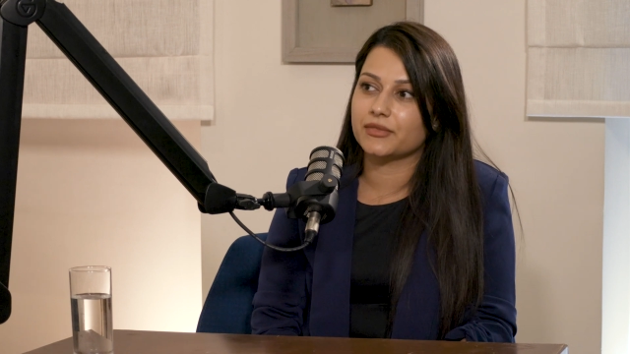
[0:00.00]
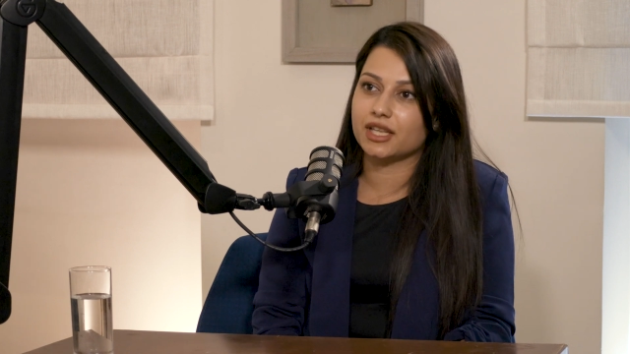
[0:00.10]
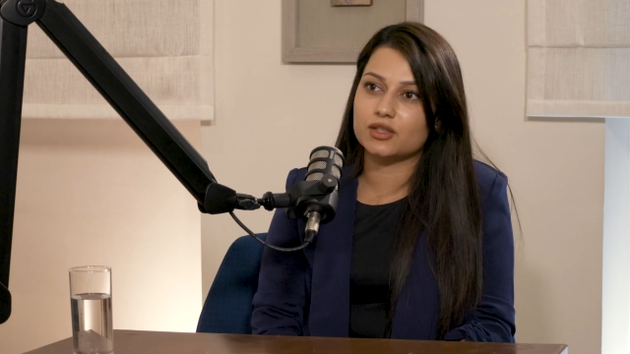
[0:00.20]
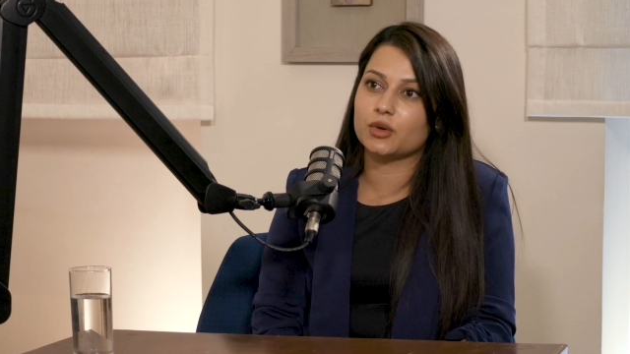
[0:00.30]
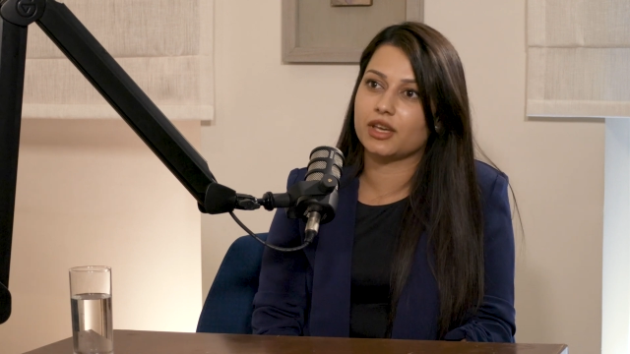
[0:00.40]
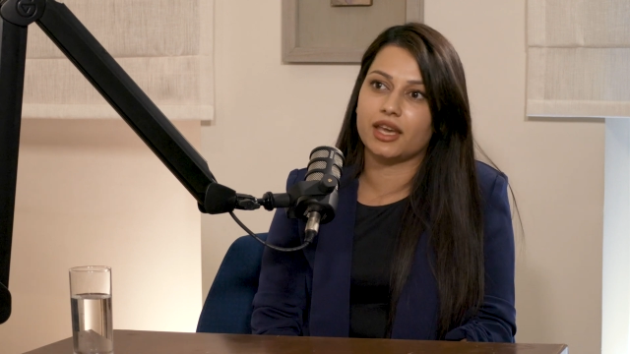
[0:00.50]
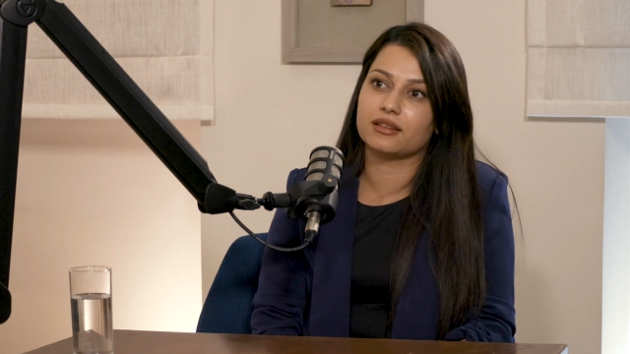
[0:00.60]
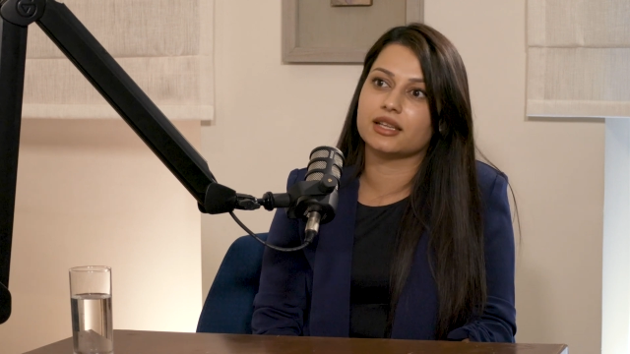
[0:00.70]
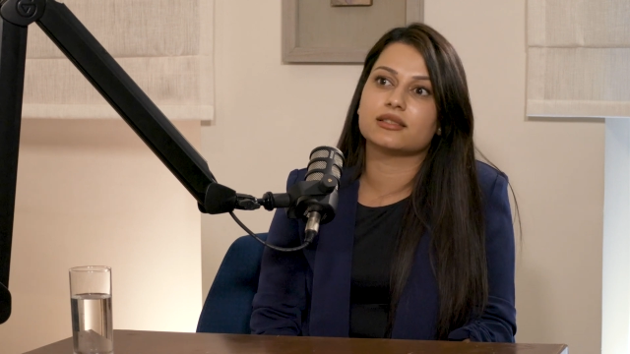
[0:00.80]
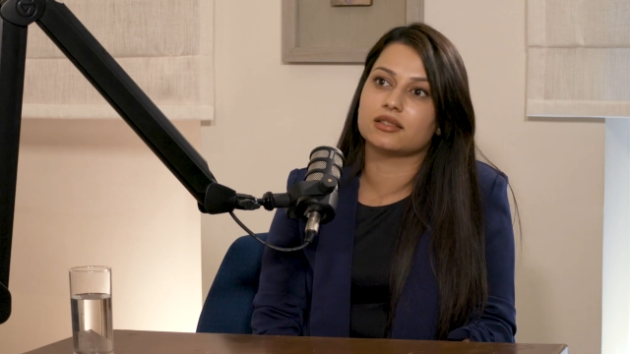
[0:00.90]
that's okay
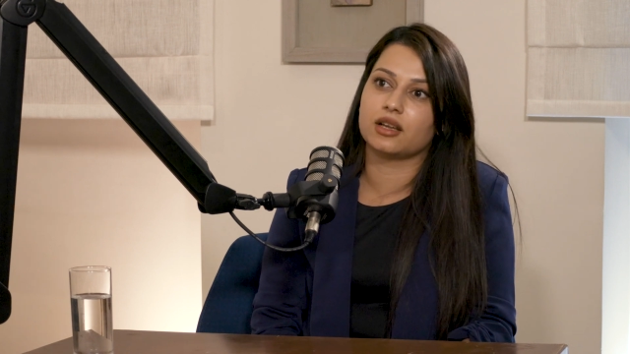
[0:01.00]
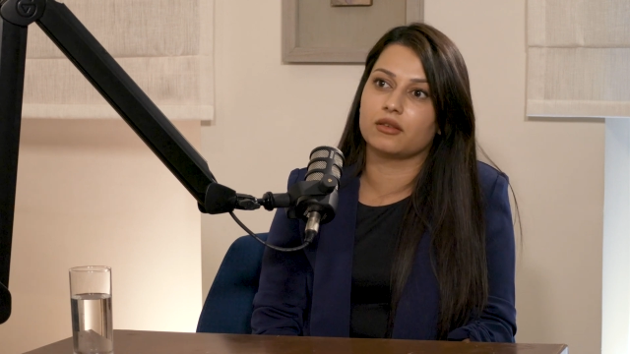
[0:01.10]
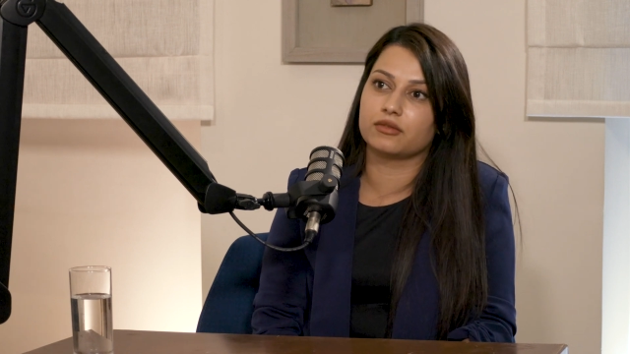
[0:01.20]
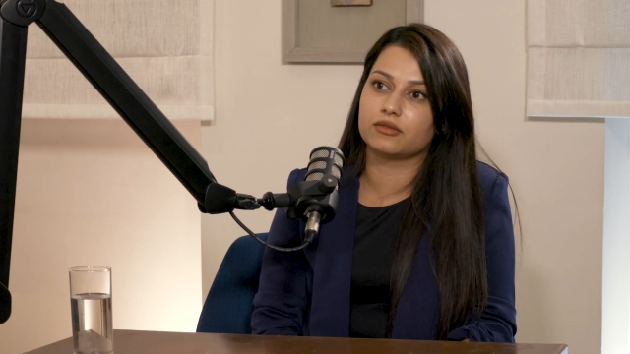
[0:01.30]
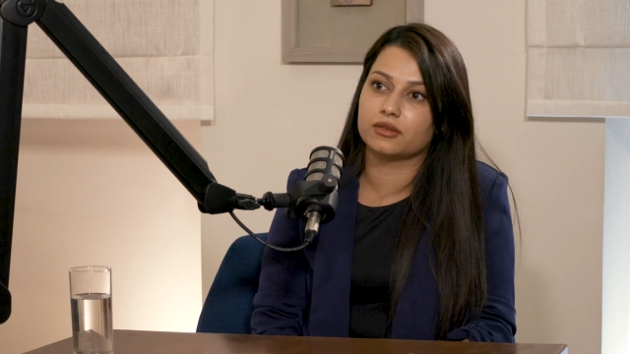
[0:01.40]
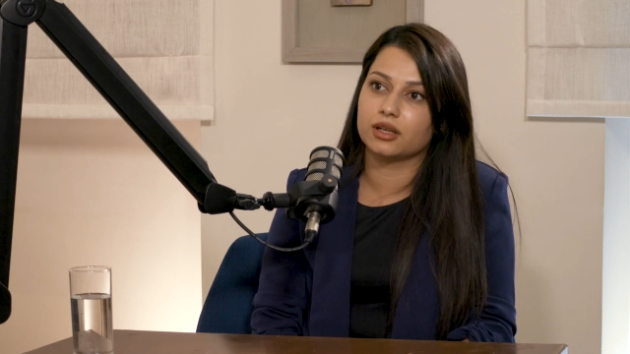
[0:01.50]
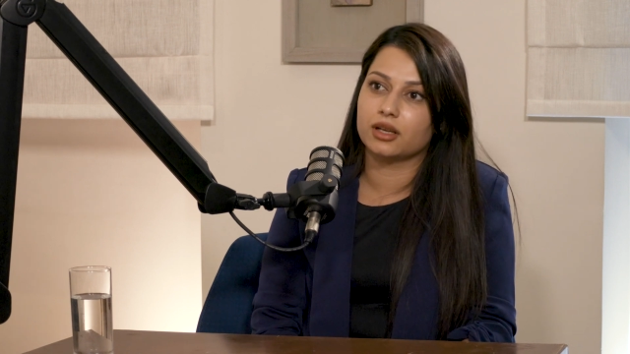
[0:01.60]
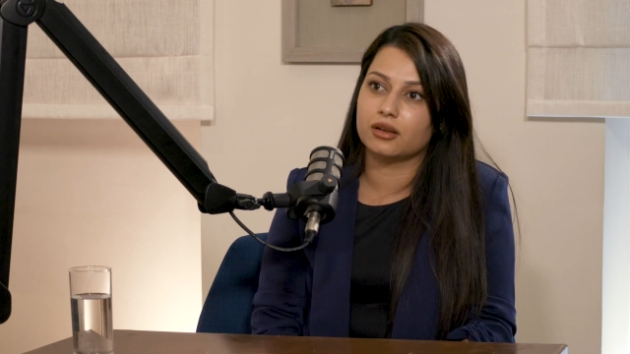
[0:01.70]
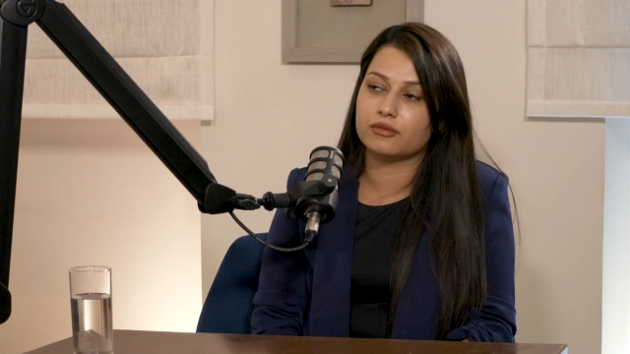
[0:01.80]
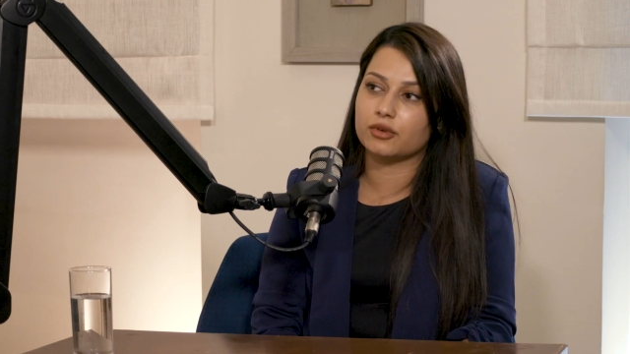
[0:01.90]
and that's enough
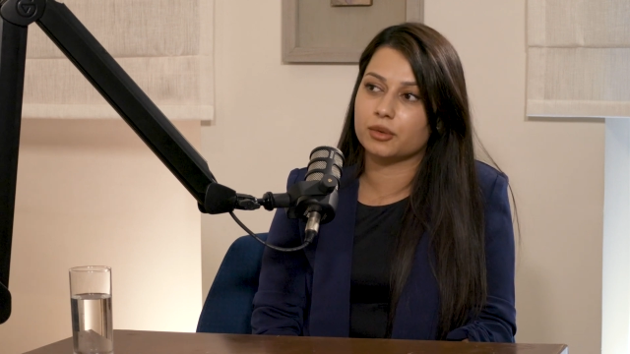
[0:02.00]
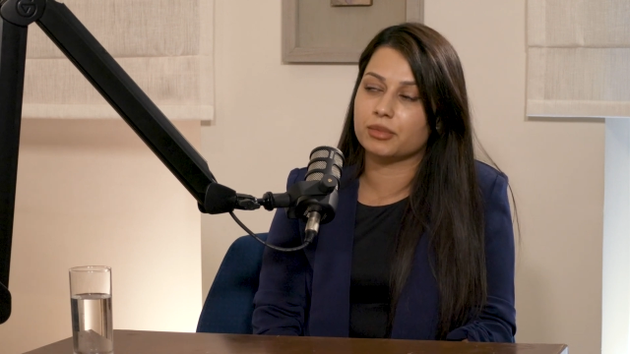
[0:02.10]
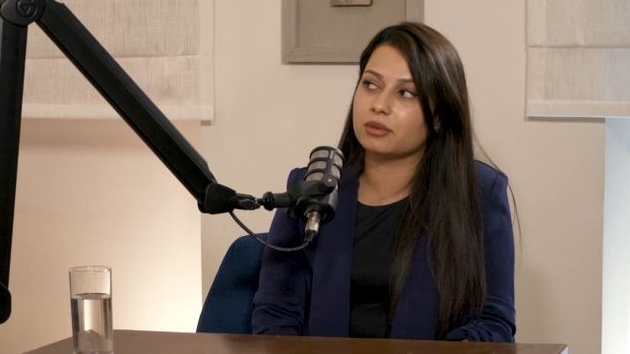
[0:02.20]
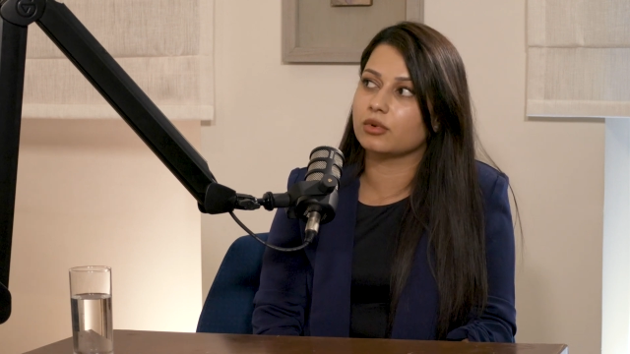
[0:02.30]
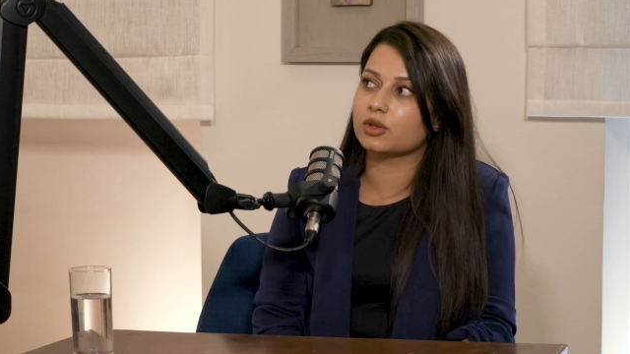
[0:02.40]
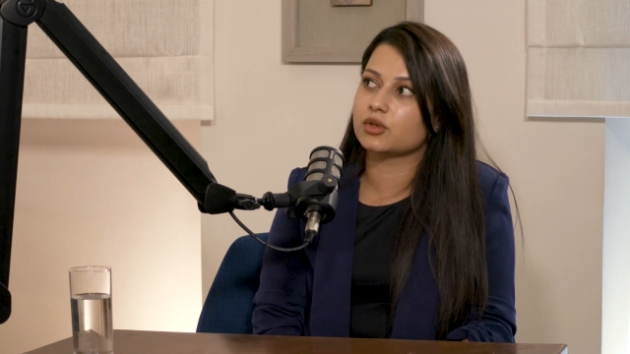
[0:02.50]
for people